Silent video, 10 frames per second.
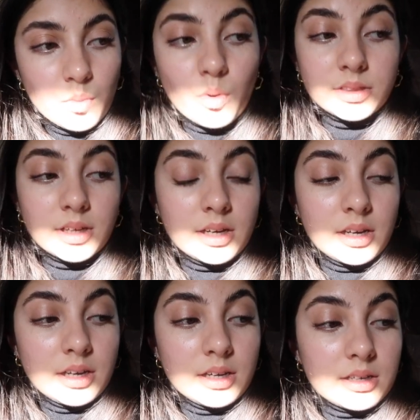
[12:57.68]
what they
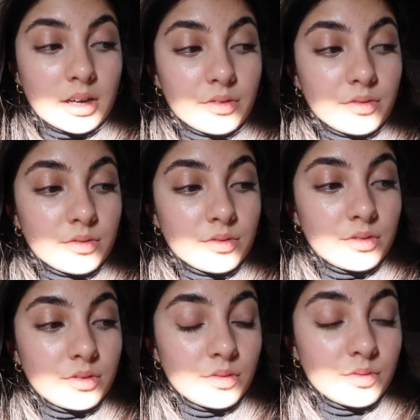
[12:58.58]
need done
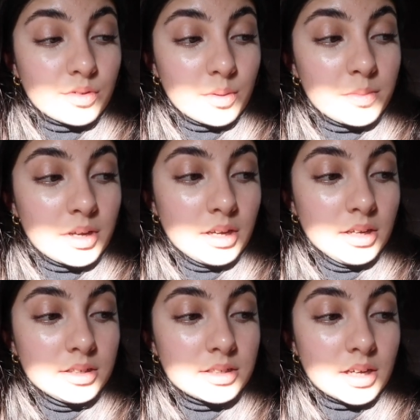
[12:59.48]
from
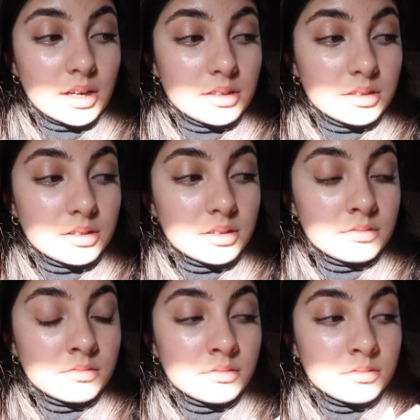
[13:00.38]
me done
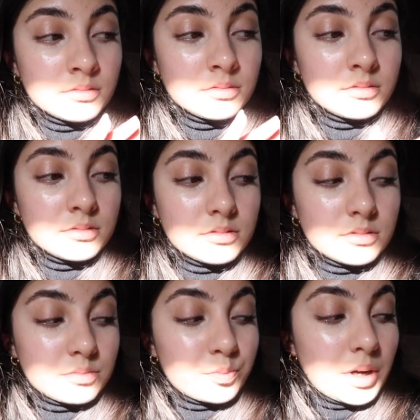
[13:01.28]

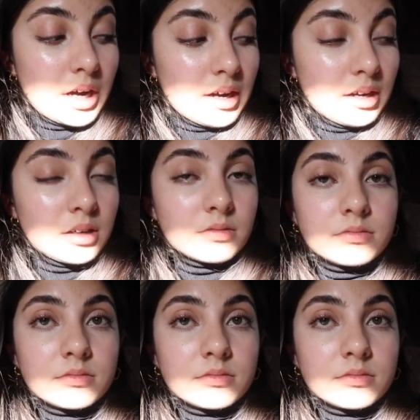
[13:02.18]
by